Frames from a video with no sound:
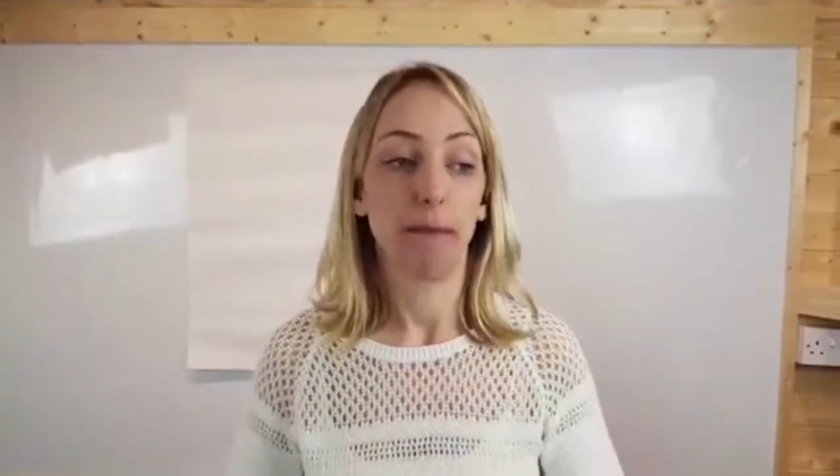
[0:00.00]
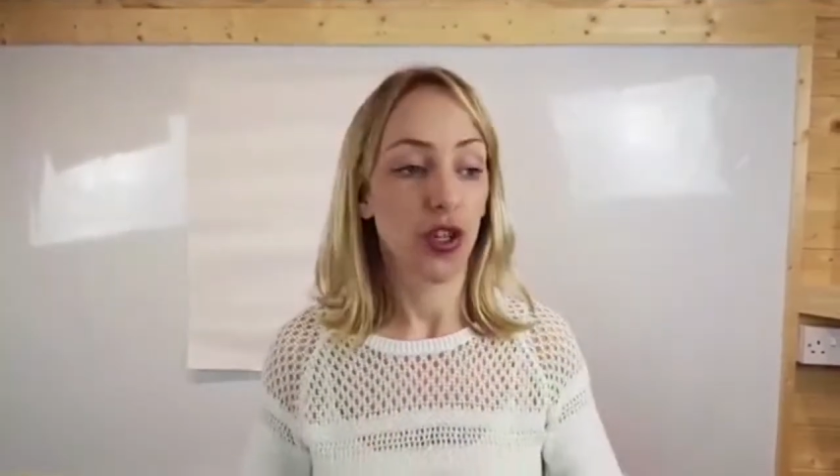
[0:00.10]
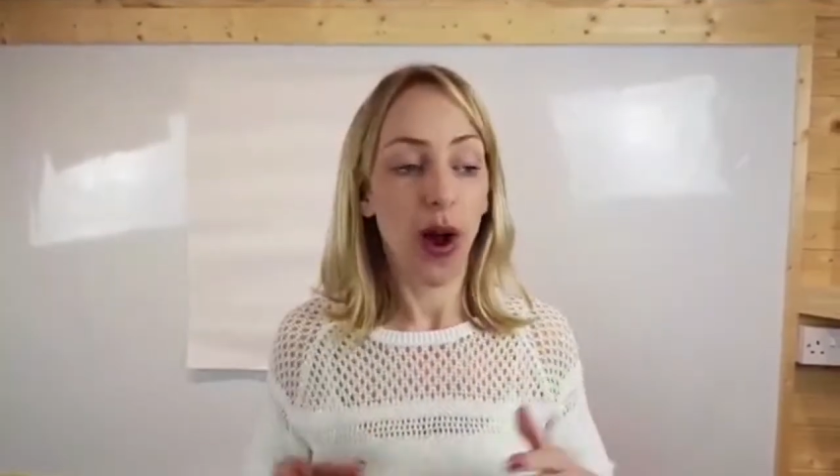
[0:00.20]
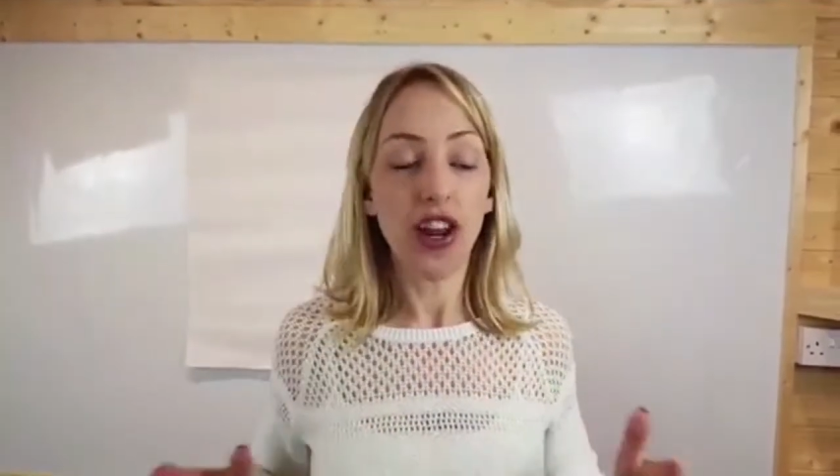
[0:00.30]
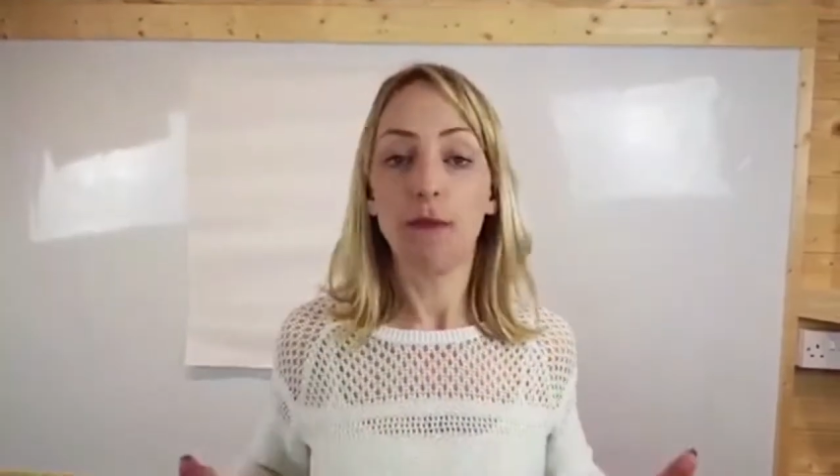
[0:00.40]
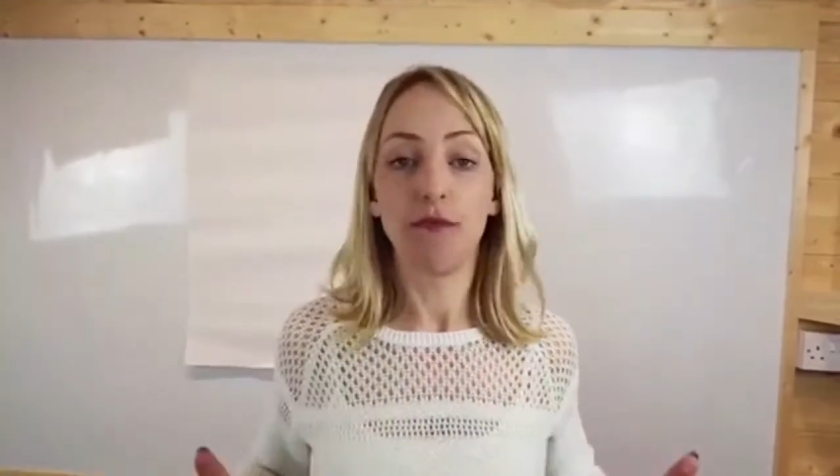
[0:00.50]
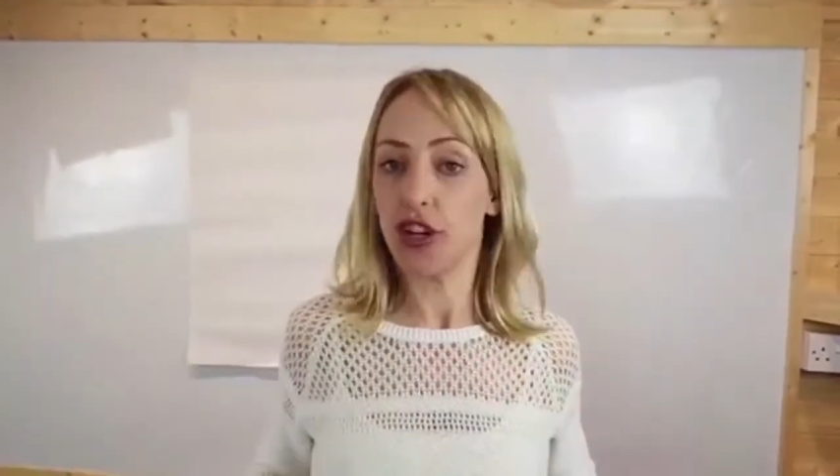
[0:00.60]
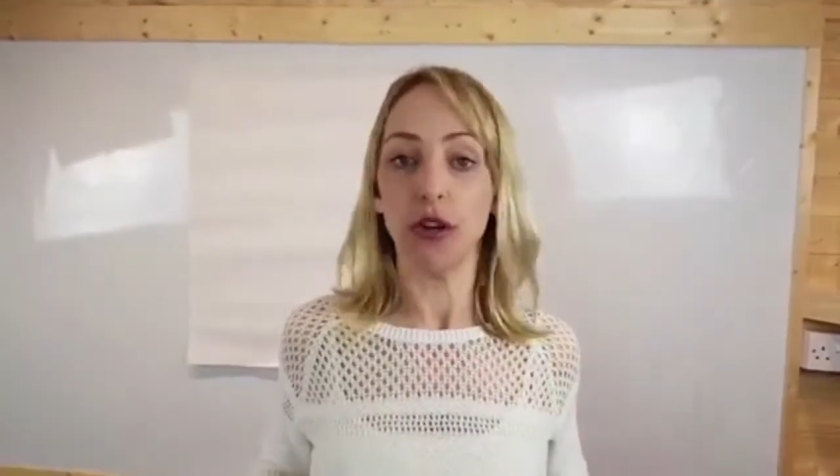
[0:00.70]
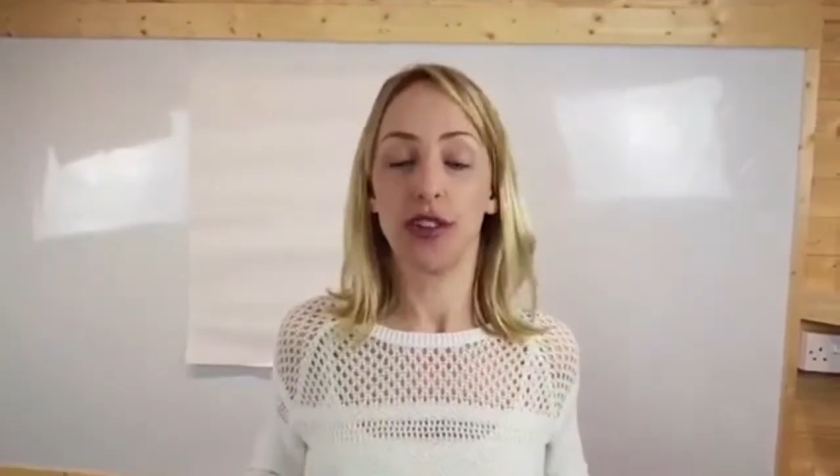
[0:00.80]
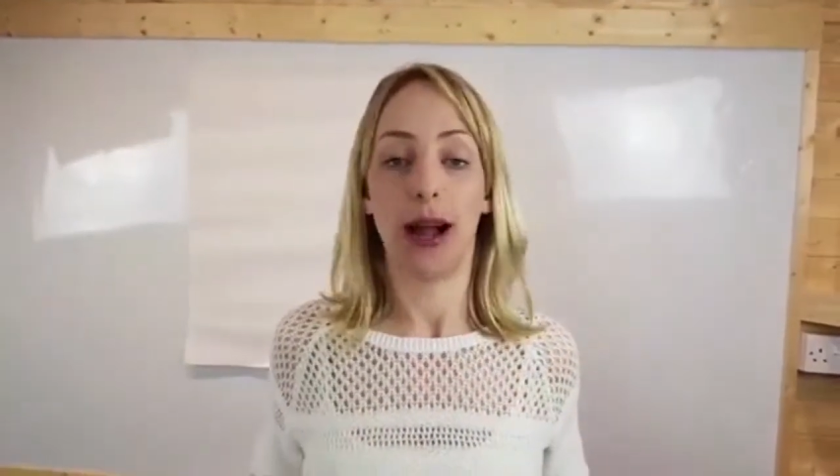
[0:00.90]
so I don't
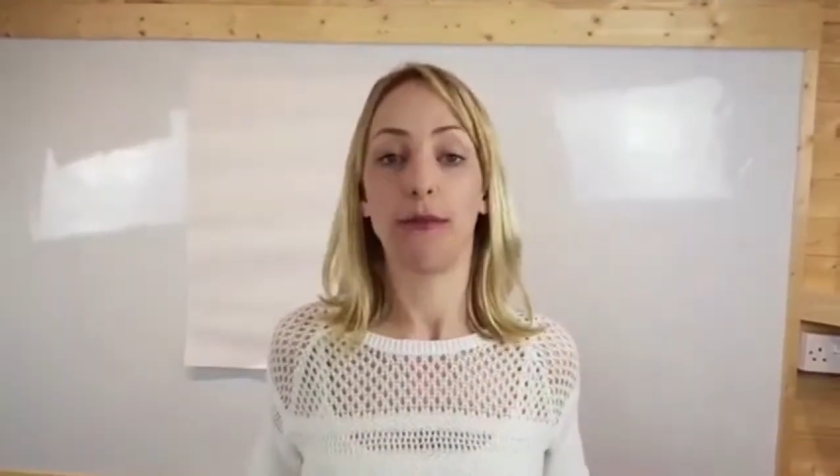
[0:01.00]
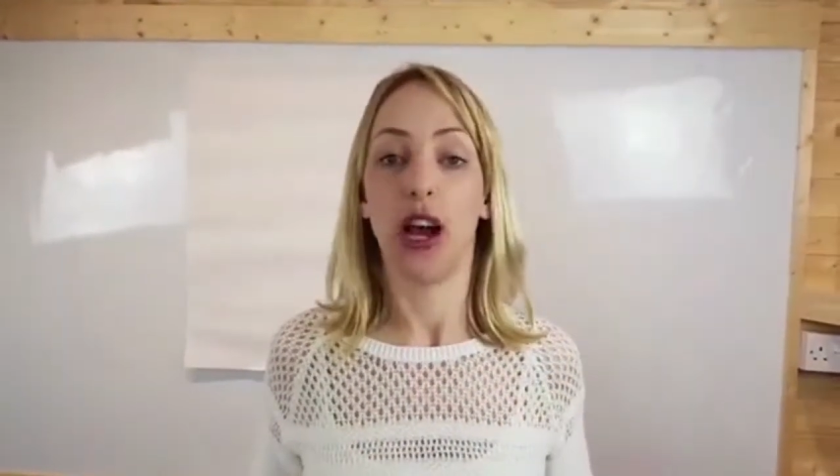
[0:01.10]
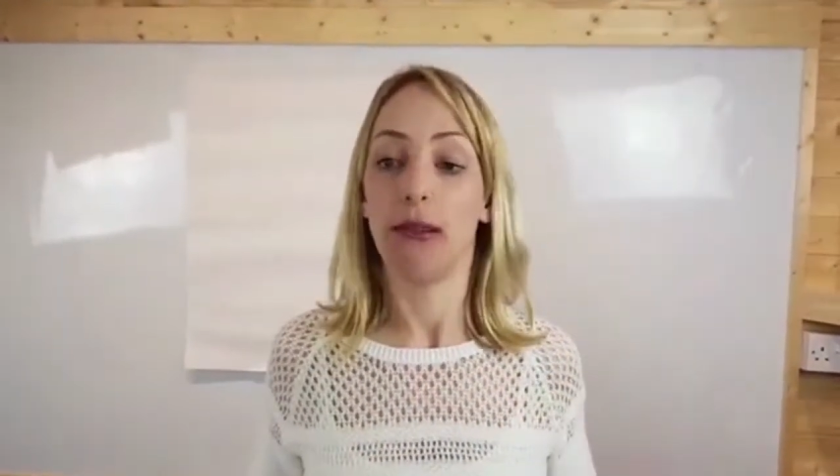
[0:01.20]
do Snapchat.